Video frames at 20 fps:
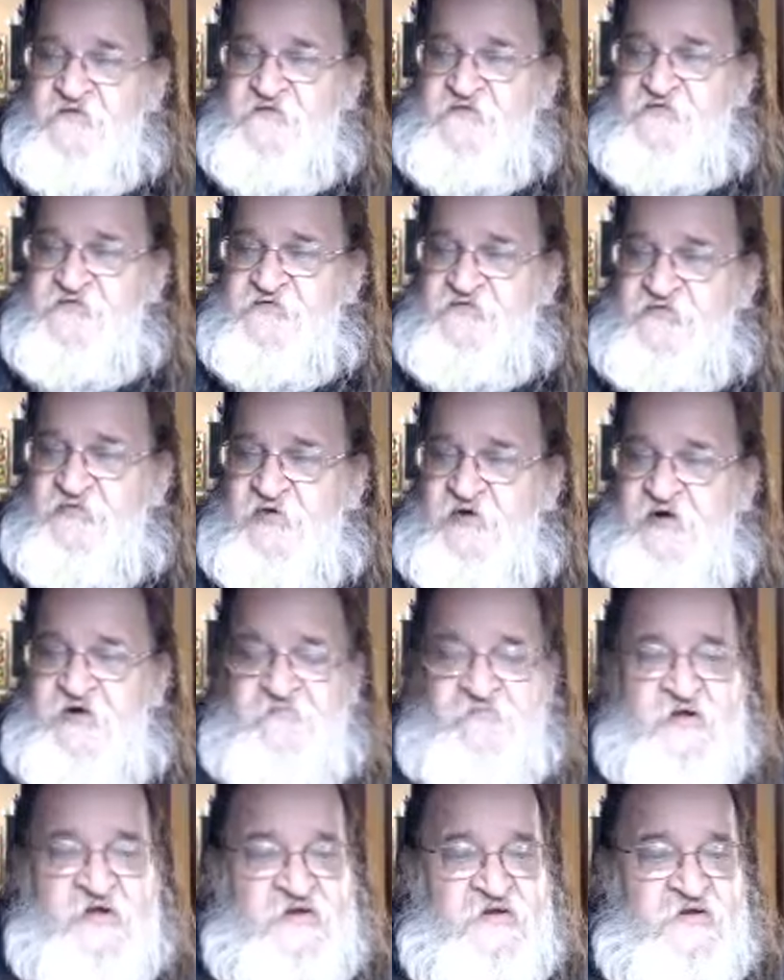
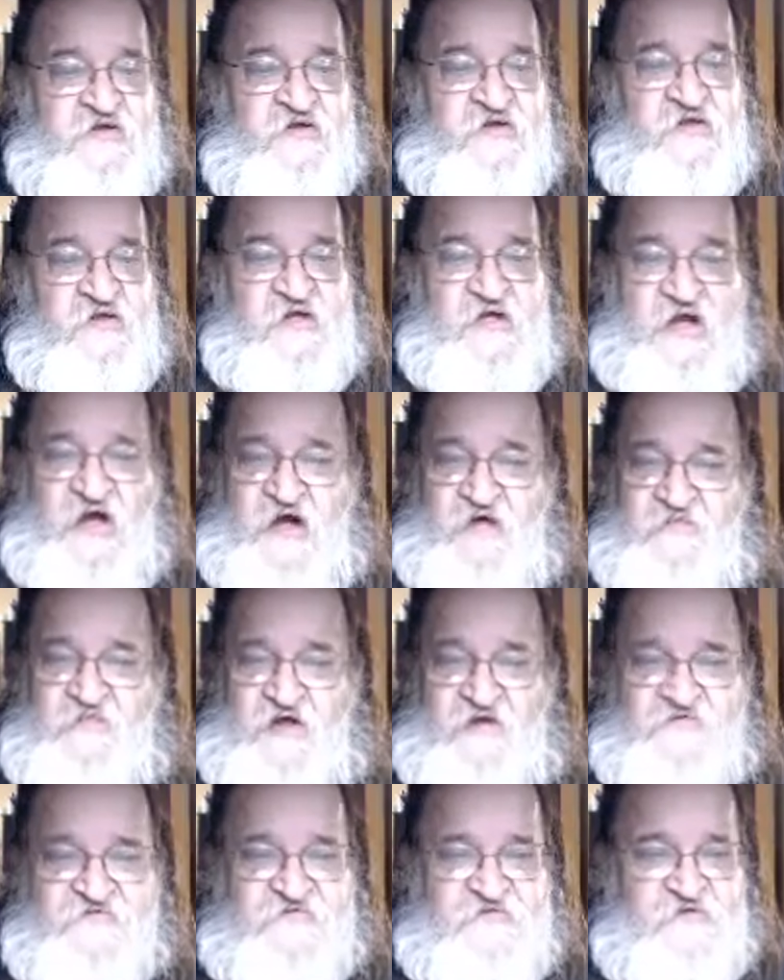streaming. I'm
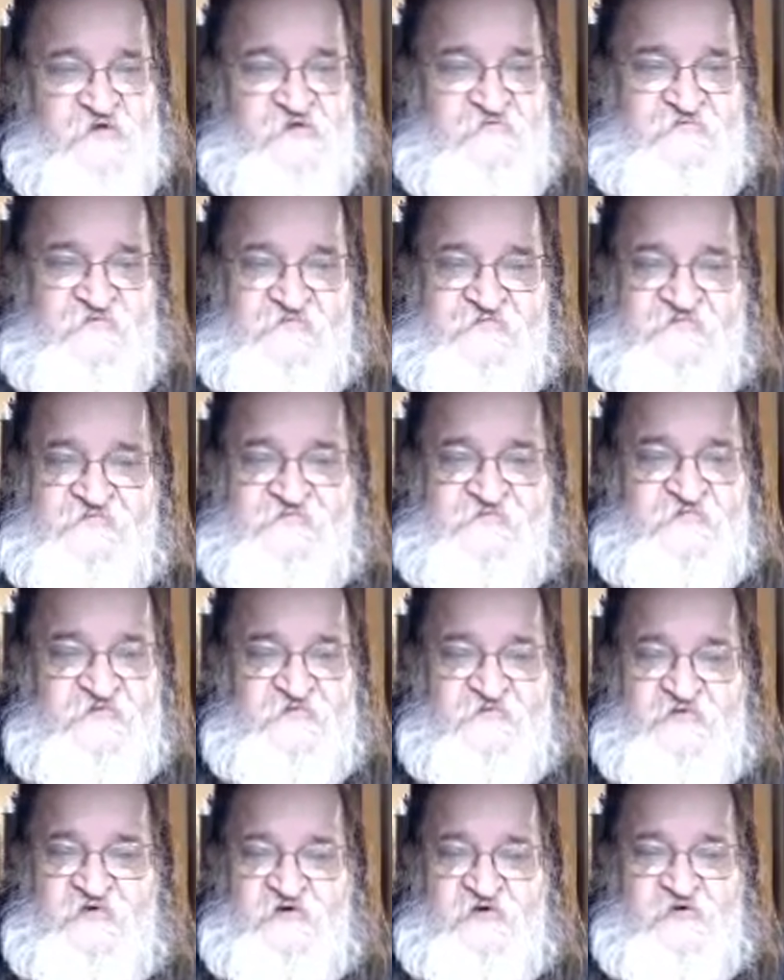not sure if it's
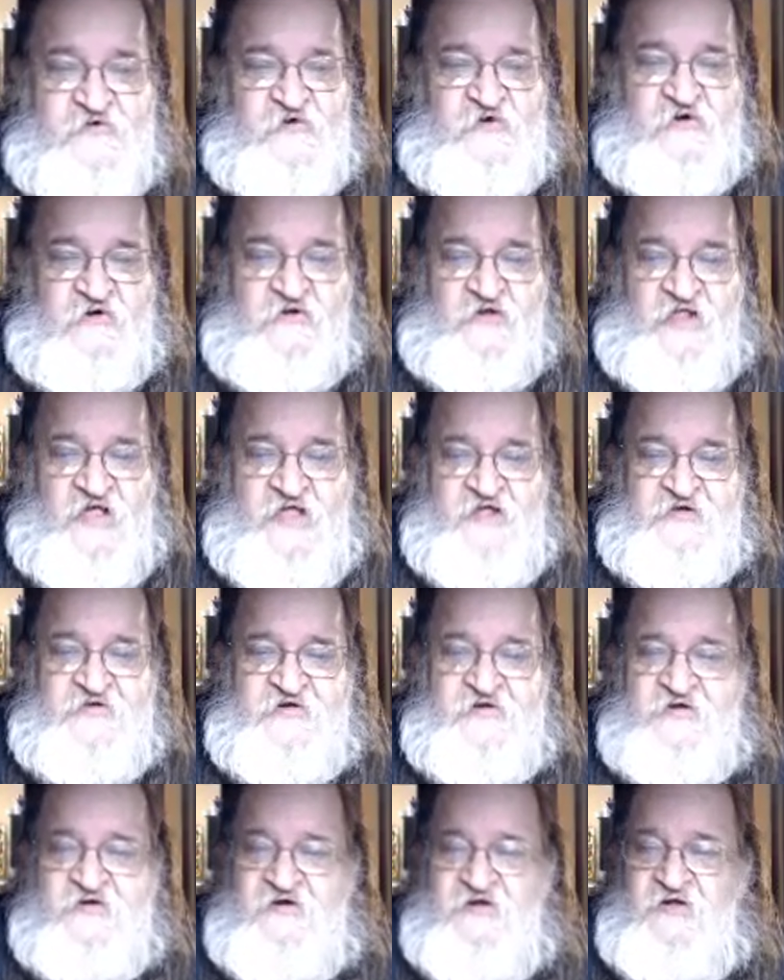sooner or
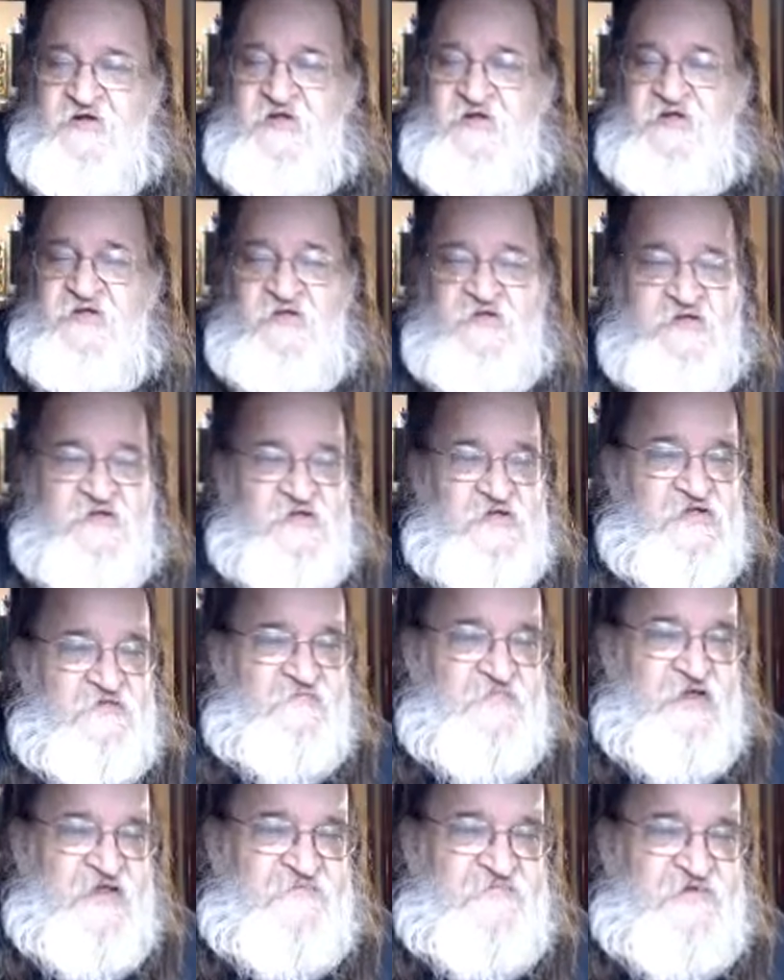later.
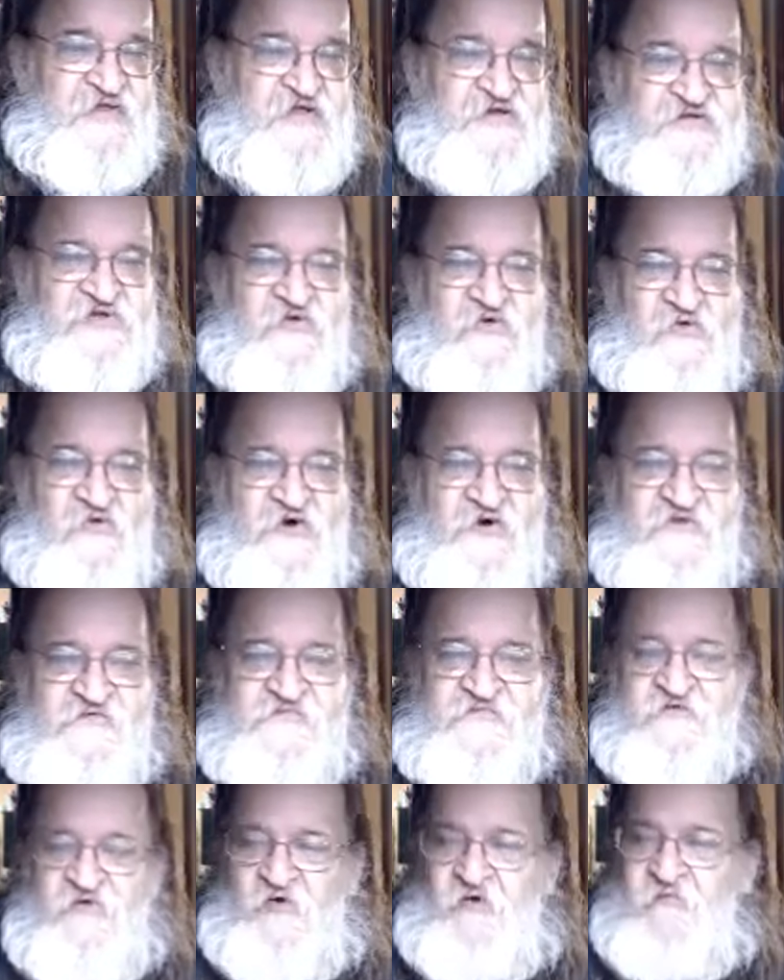It may be at
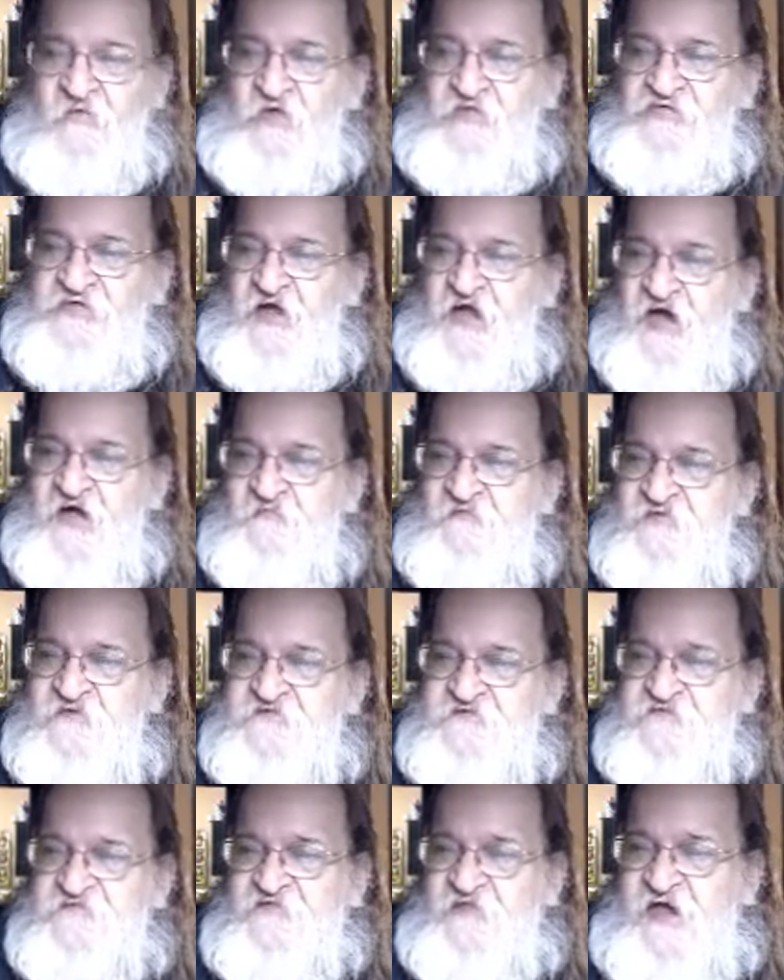Corey's normal time,
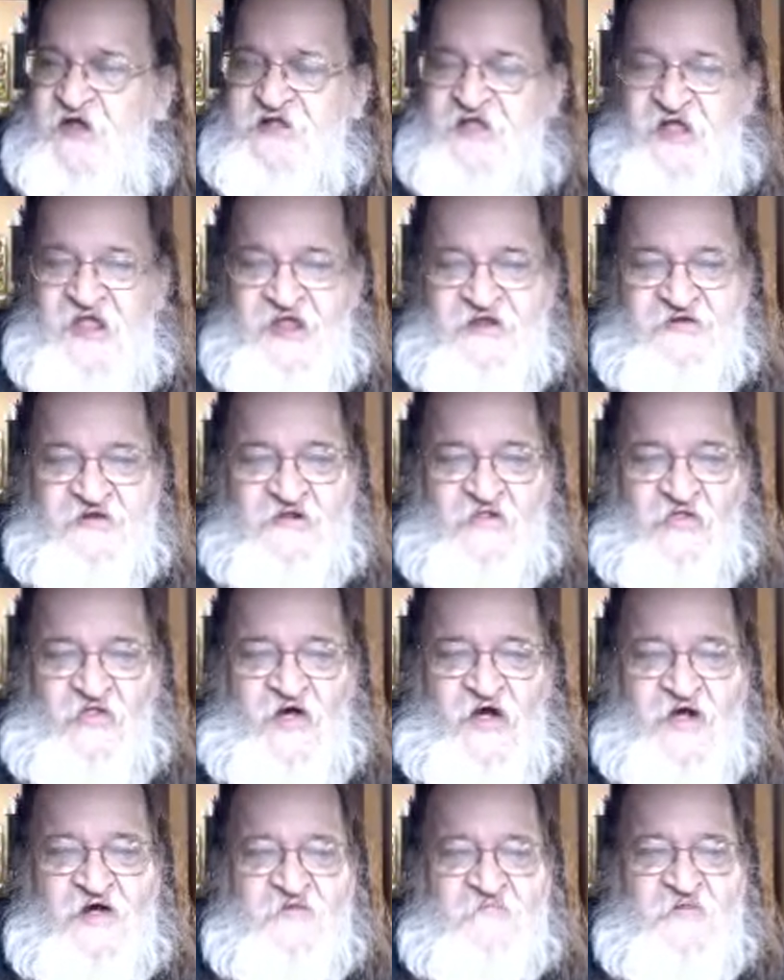which is like 8
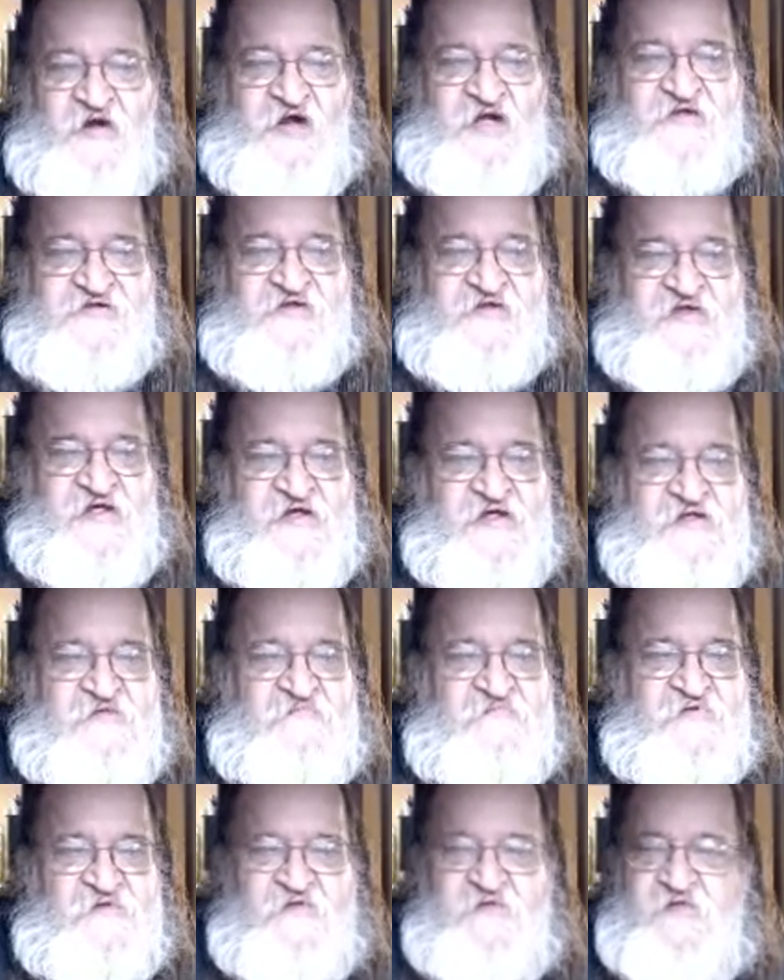o'clock my
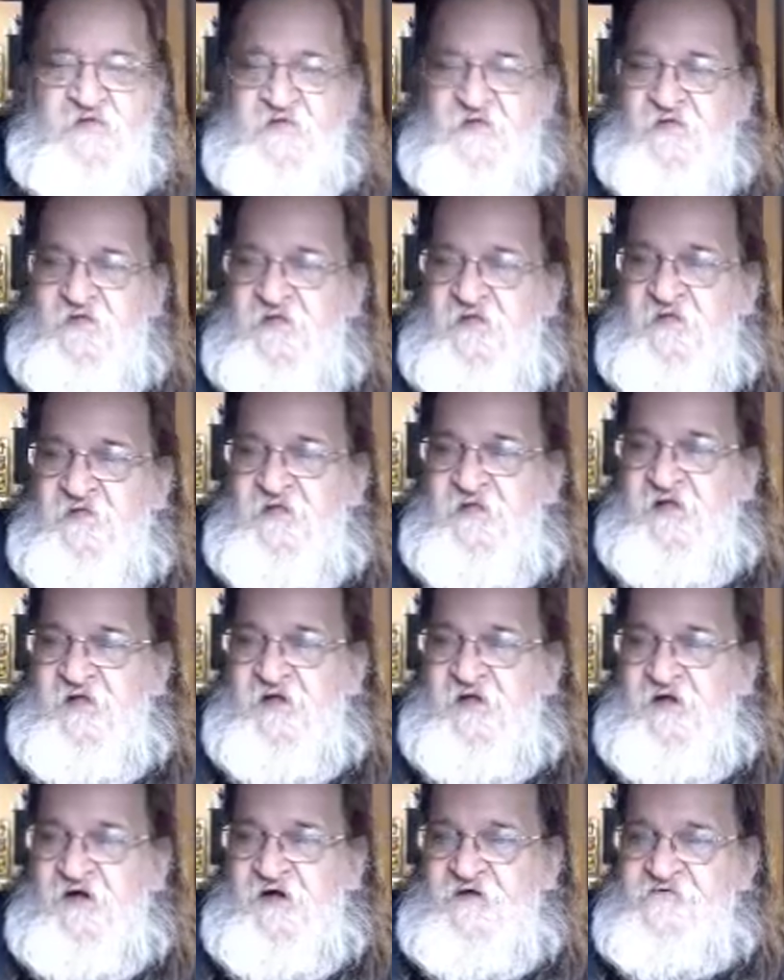time.
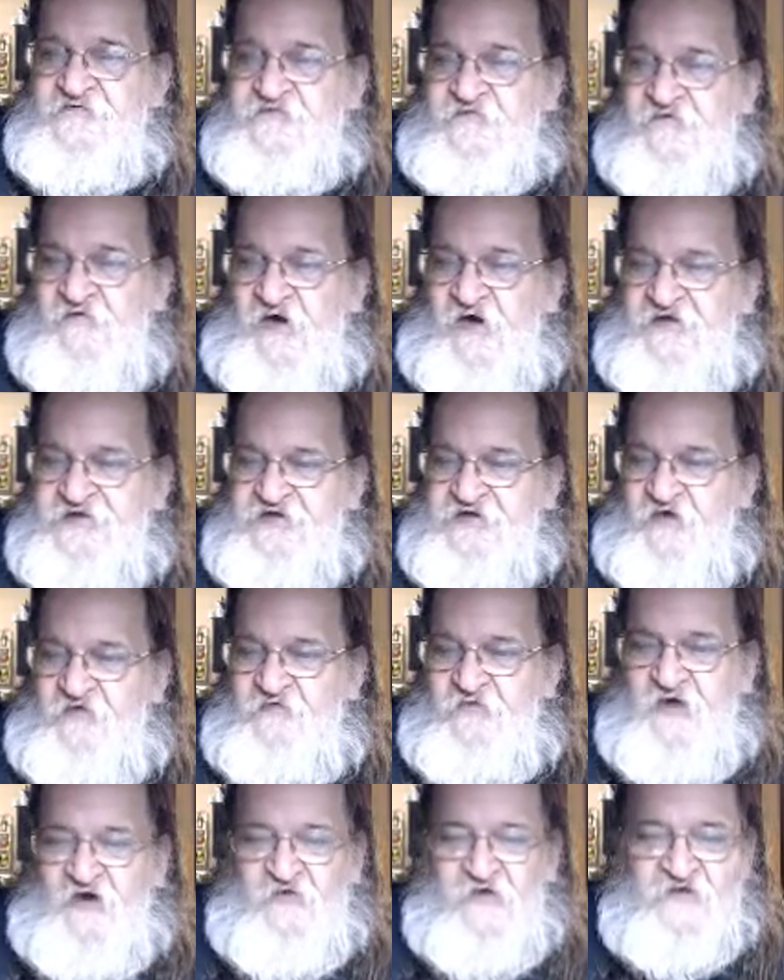So I
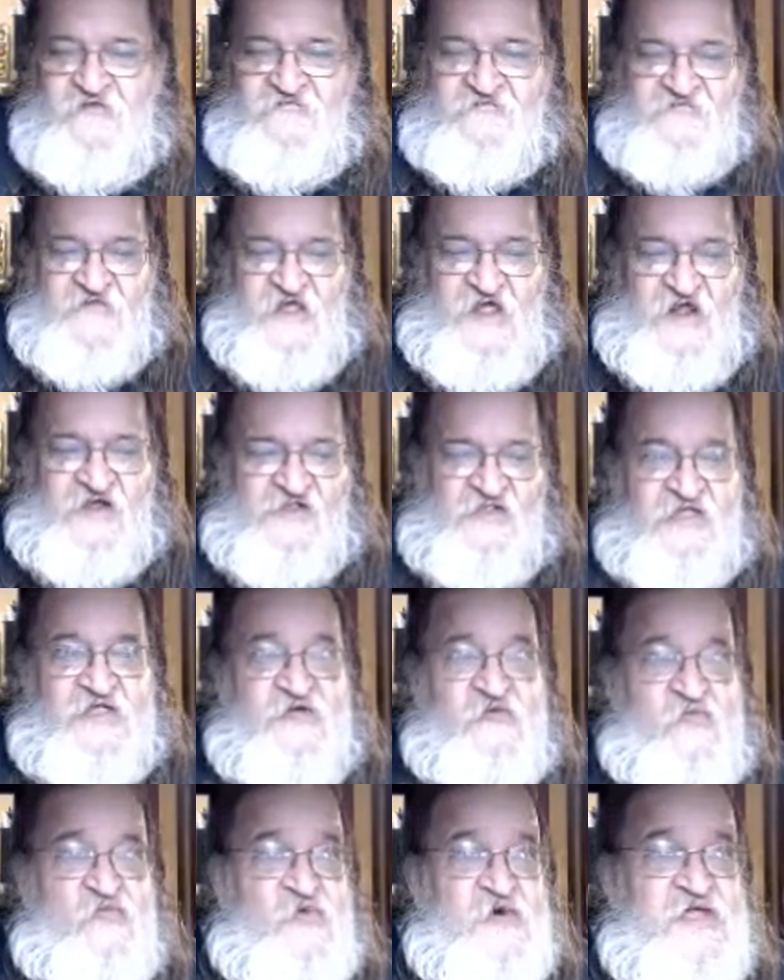don't know
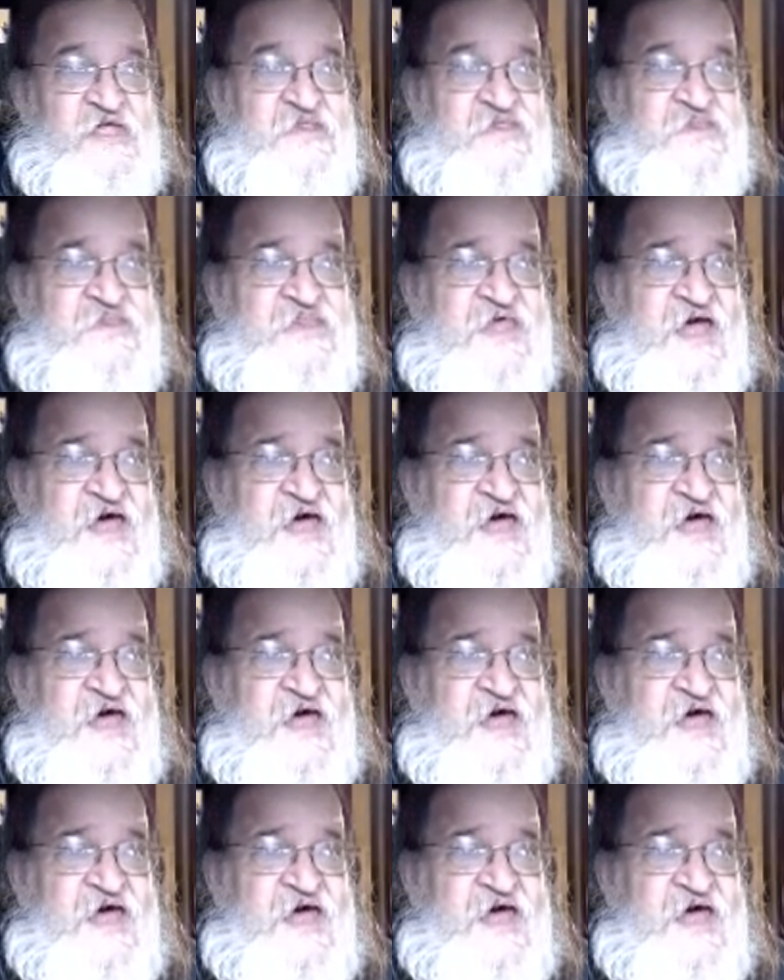exactly when